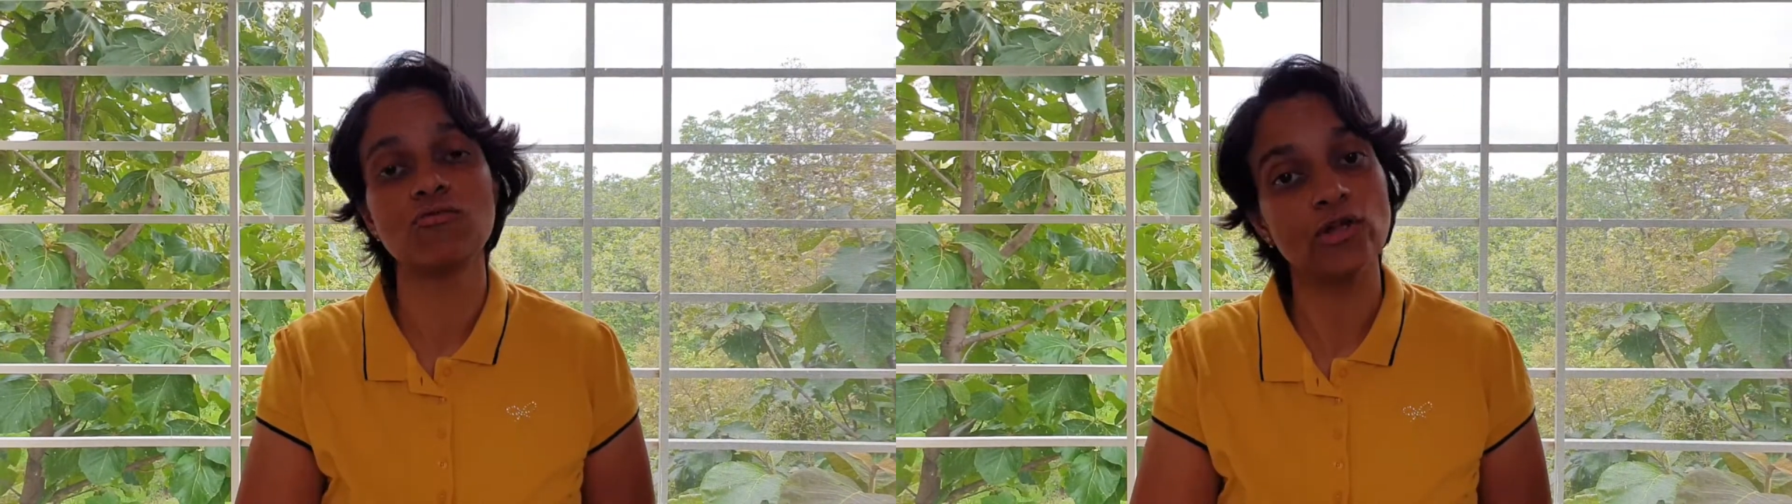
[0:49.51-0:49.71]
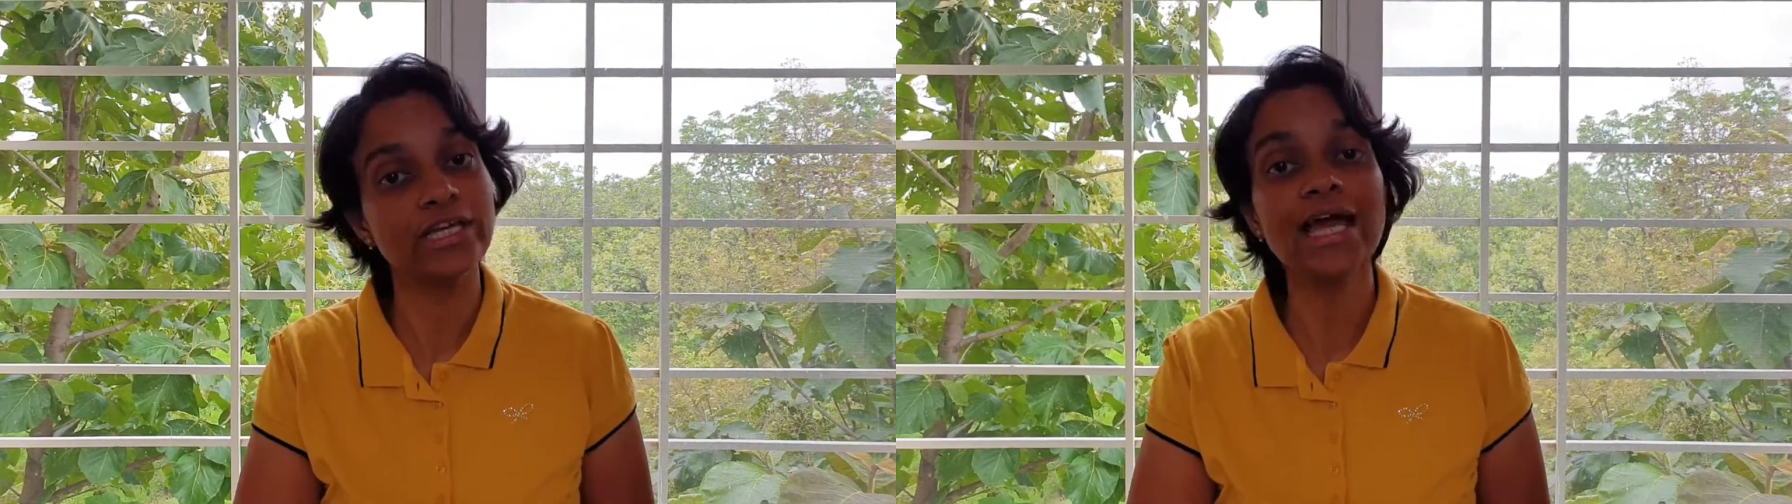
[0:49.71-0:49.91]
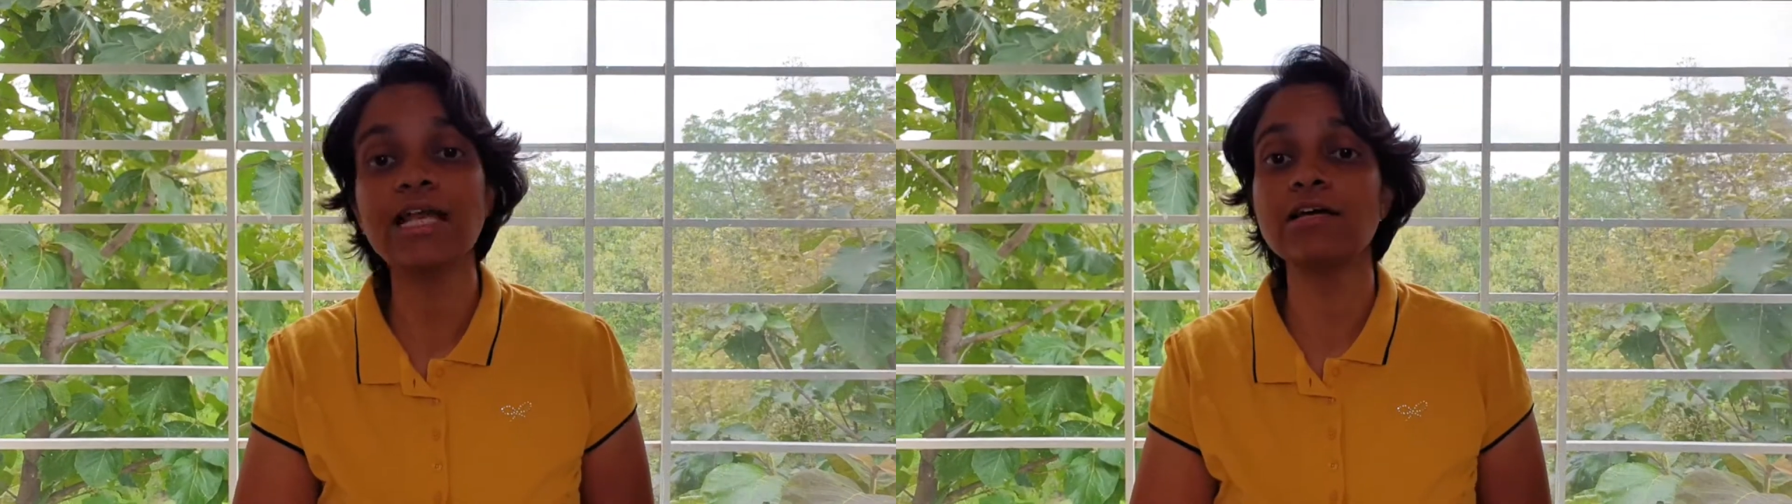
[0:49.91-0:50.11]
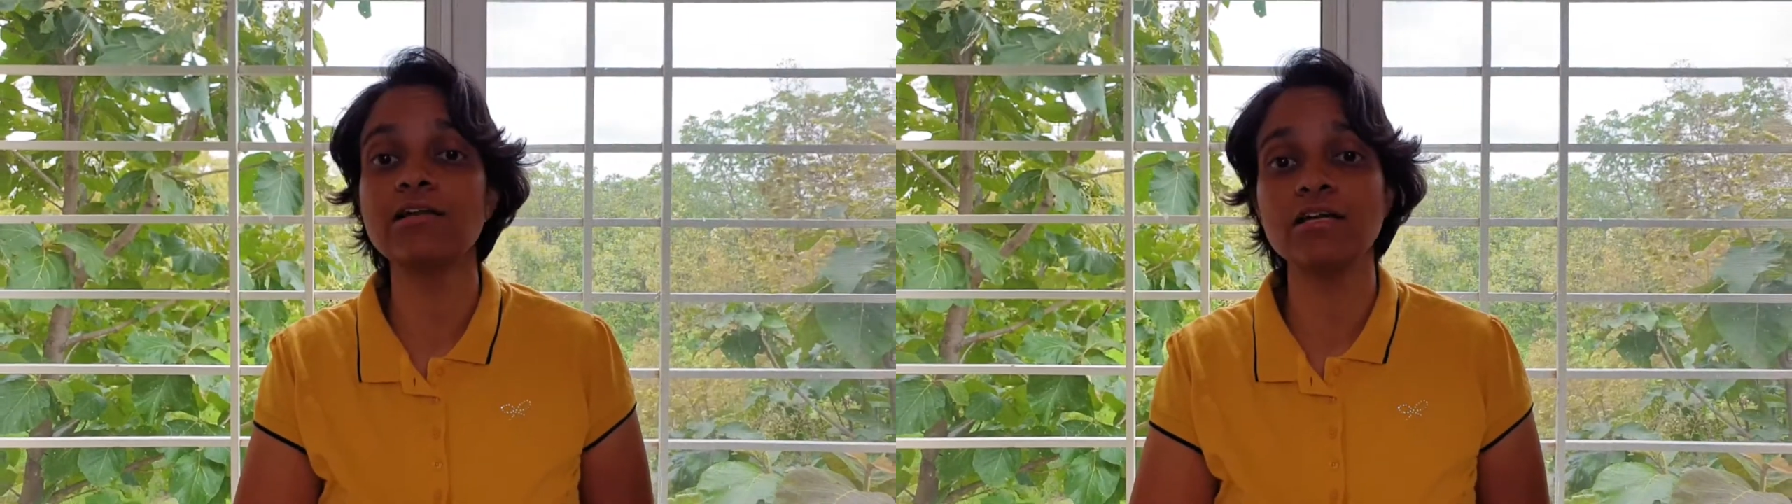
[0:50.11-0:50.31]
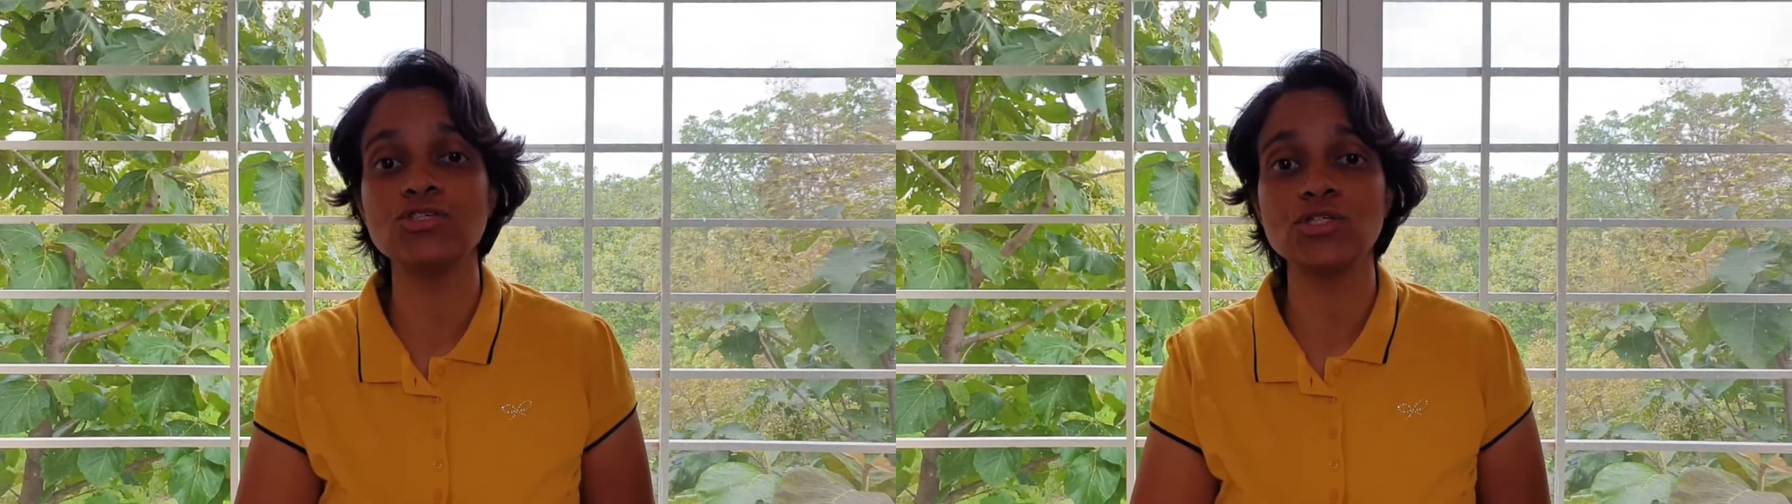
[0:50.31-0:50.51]
for the
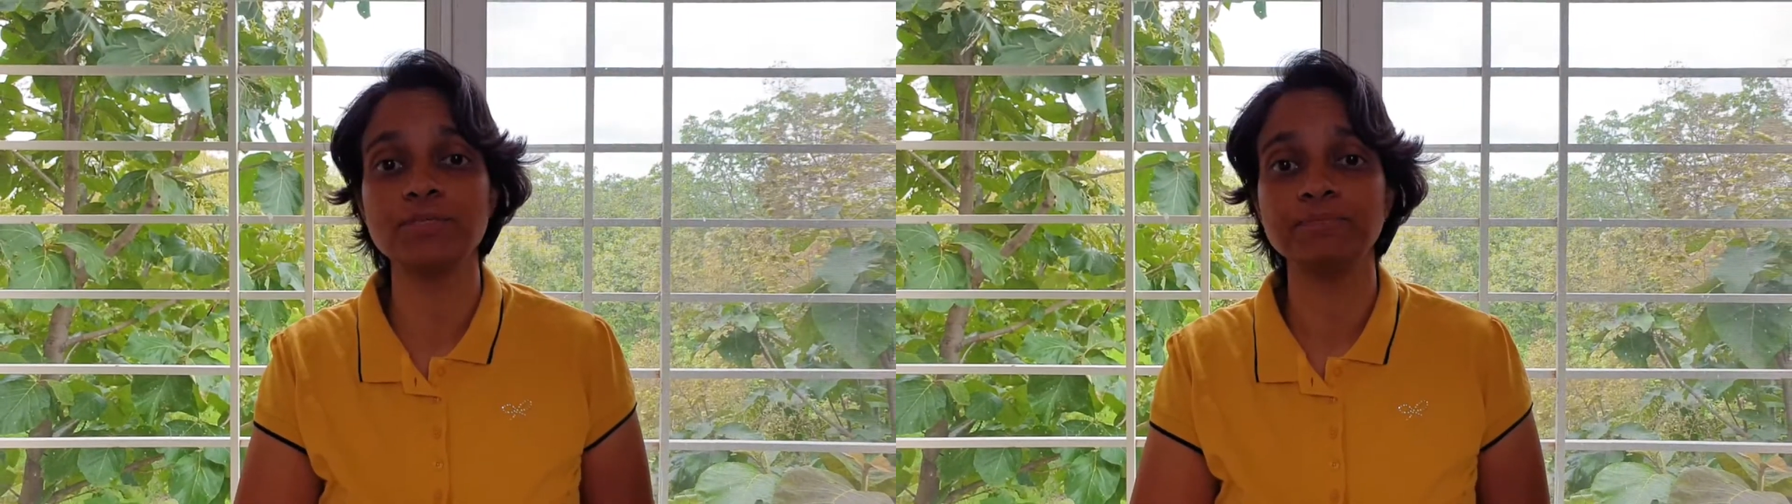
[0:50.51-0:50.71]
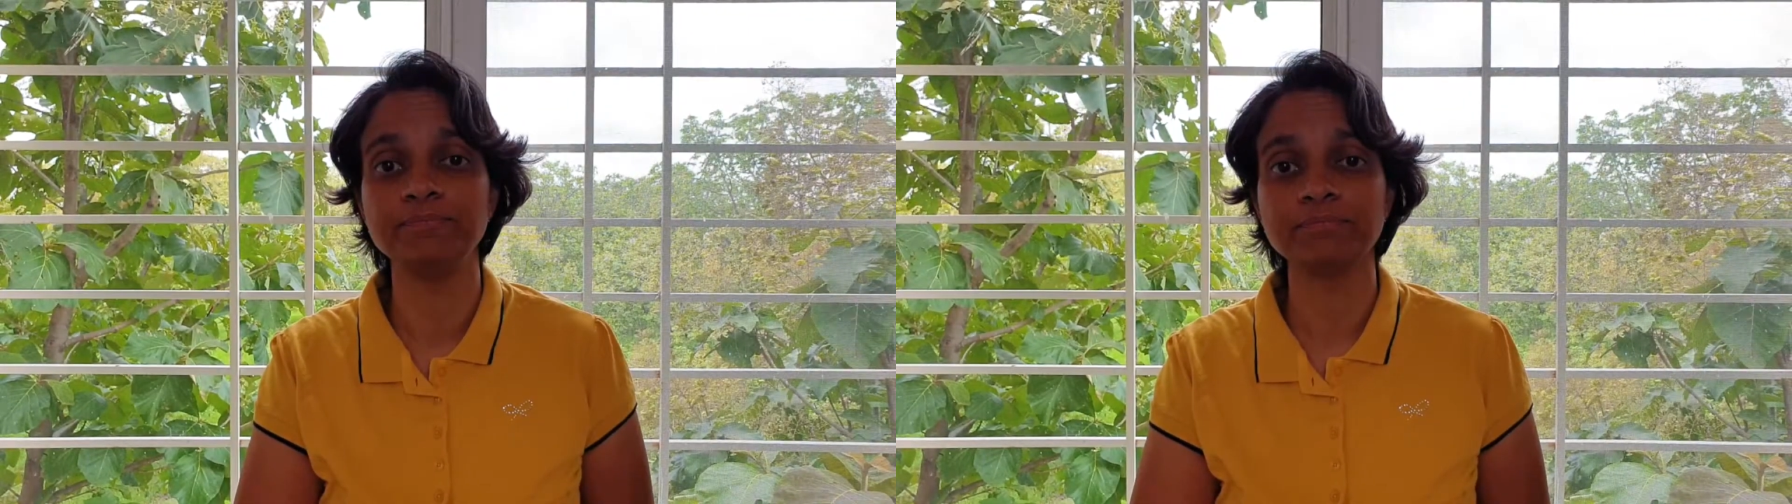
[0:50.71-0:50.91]
calculation.